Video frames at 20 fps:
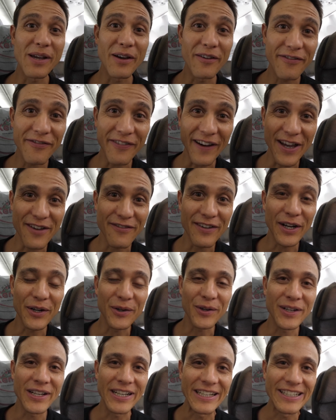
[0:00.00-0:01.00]
be a five
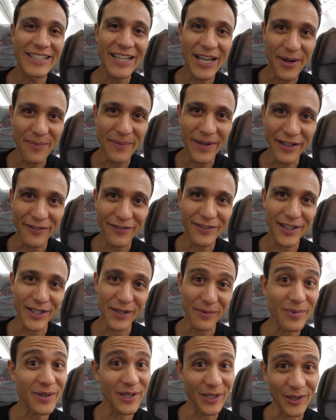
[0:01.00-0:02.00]
hour and 10 minute
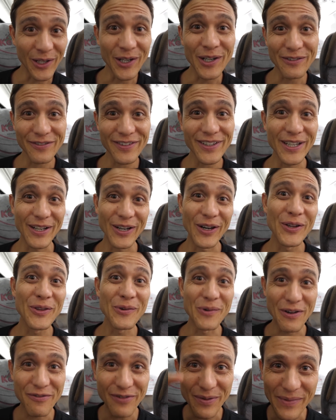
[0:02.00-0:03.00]
flight, pretty long flight, all
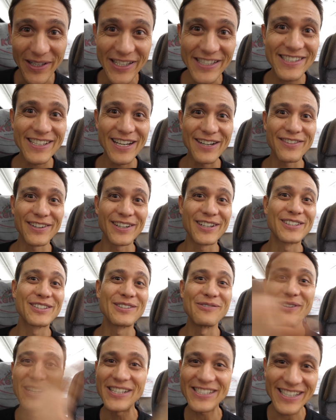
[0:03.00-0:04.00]
the way from East Africa
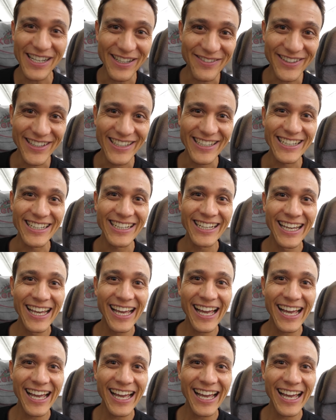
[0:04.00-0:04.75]
to West Africa.